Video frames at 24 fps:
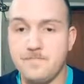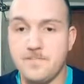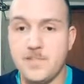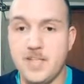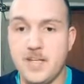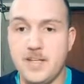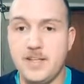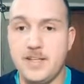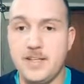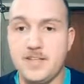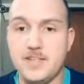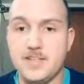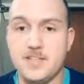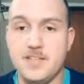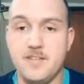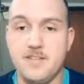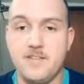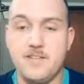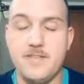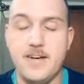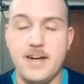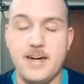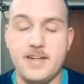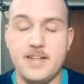I think it's an
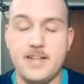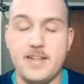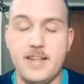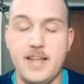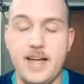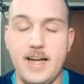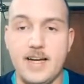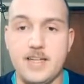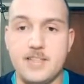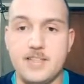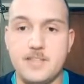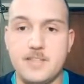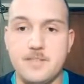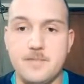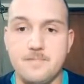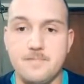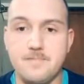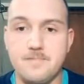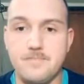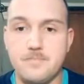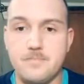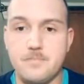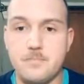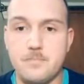effect that
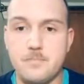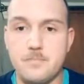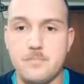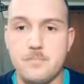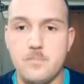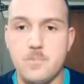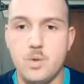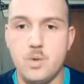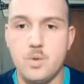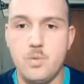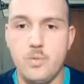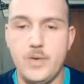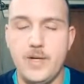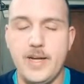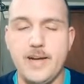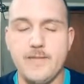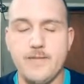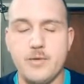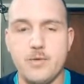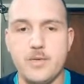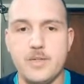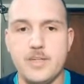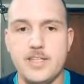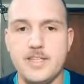we
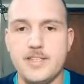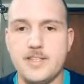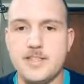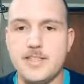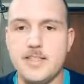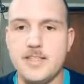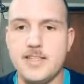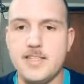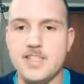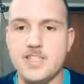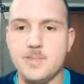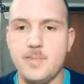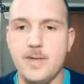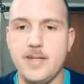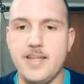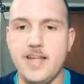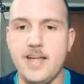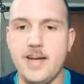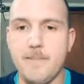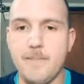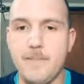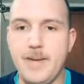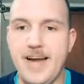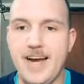haven't really seen that's been that
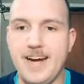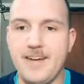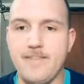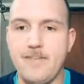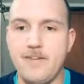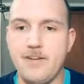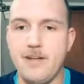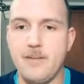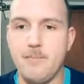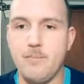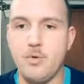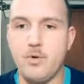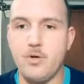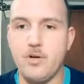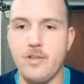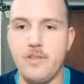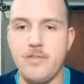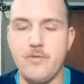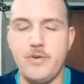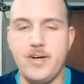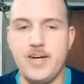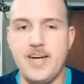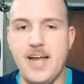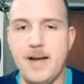impactful on board.
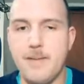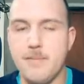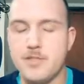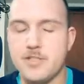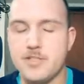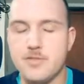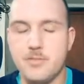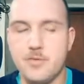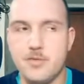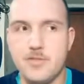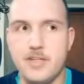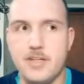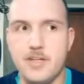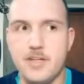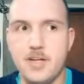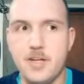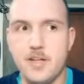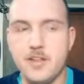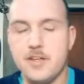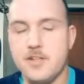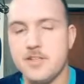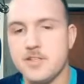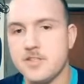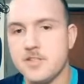3 damage is really
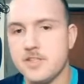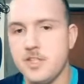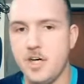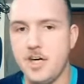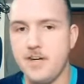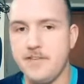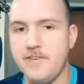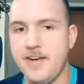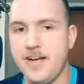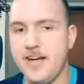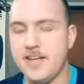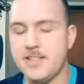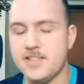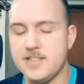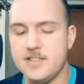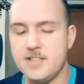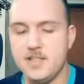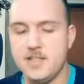nothing to scoff at.